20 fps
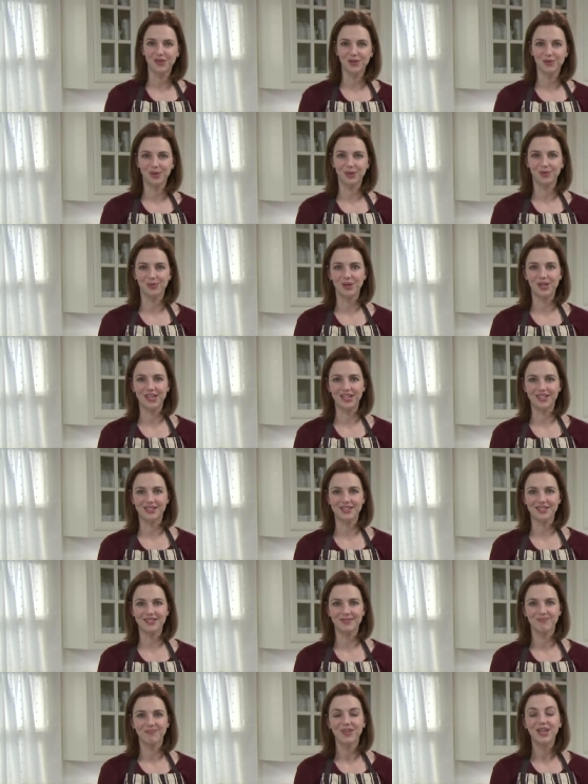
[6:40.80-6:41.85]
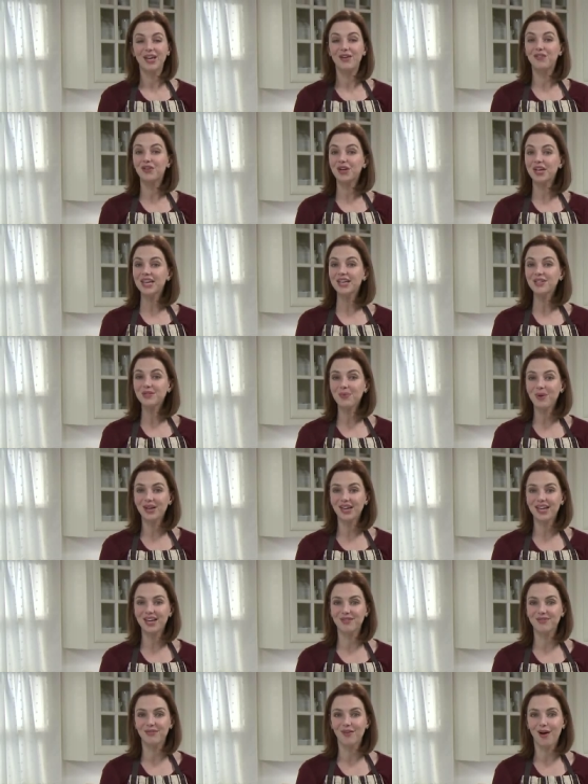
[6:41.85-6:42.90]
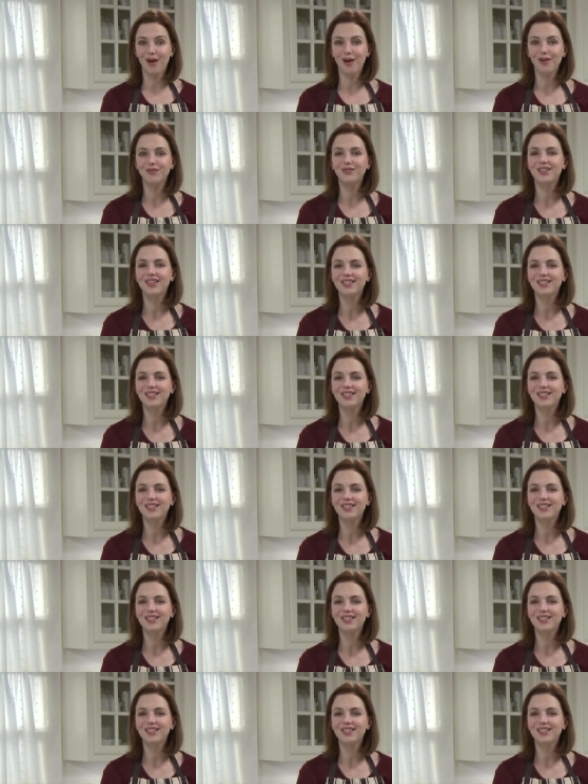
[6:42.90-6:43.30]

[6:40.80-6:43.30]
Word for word: few ingredients. If your kids want to get involved,